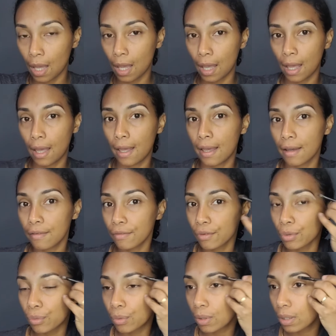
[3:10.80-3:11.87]
Hi
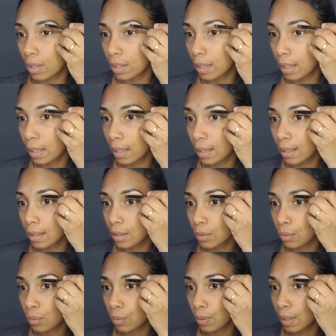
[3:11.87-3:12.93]
everyone
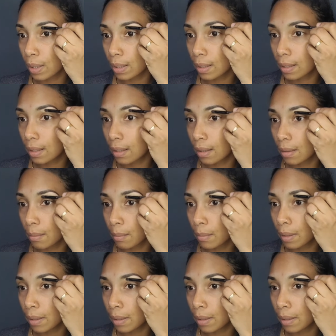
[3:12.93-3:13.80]
and welcome.